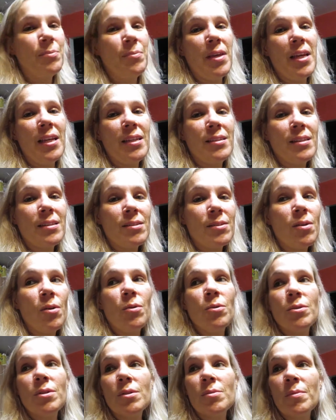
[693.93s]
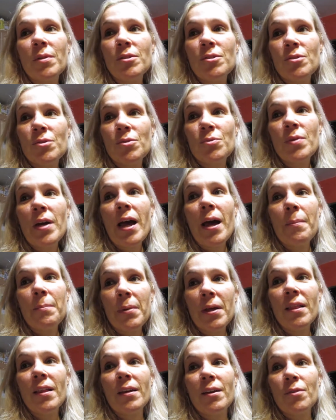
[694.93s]
to me doesn't hold as much as a wrap.
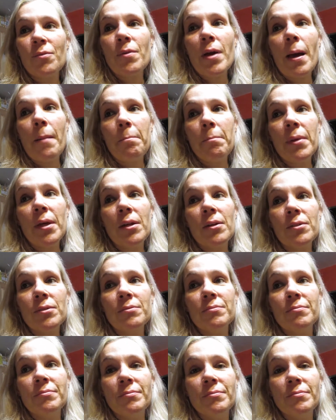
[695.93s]
I like a wrap better.